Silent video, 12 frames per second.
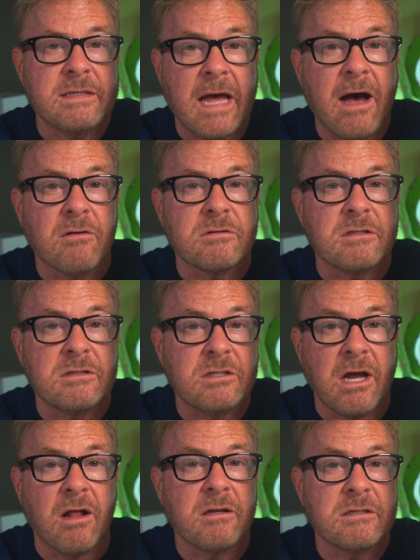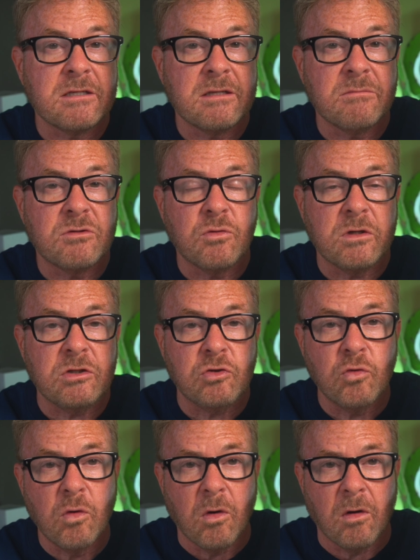house and challenging them to a
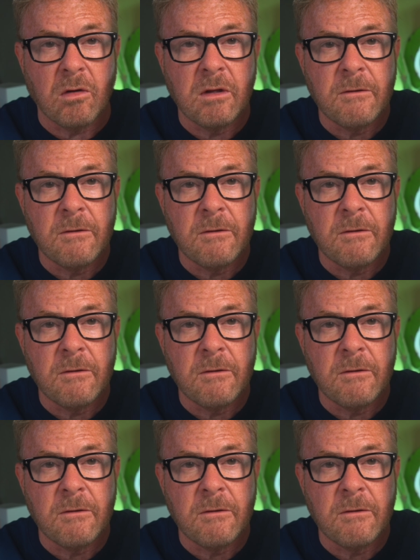duel.